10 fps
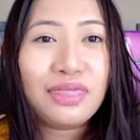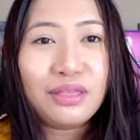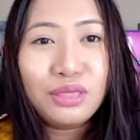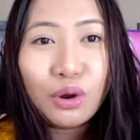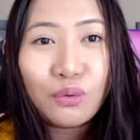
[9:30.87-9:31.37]

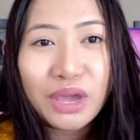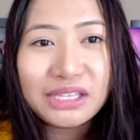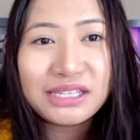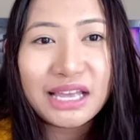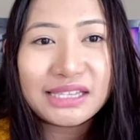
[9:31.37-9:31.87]

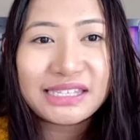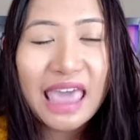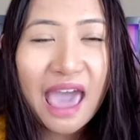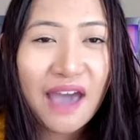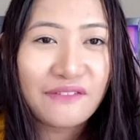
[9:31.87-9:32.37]
Norwegians
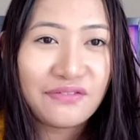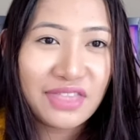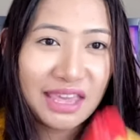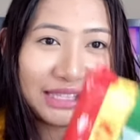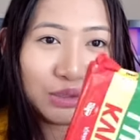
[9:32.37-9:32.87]
have
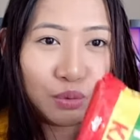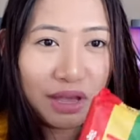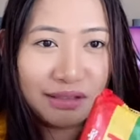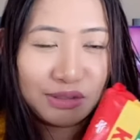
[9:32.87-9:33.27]
this one.